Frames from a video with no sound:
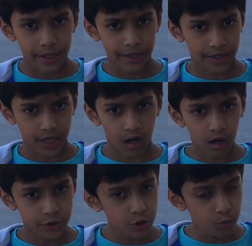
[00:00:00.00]
and
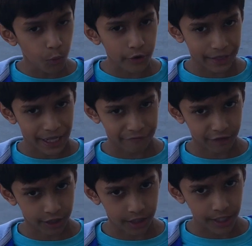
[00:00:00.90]
2 more in
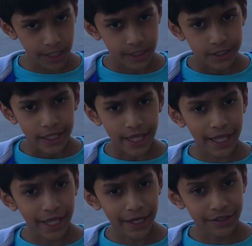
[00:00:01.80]
Africa,
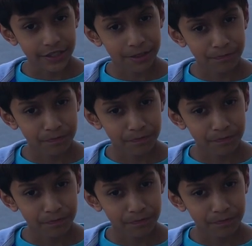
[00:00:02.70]
and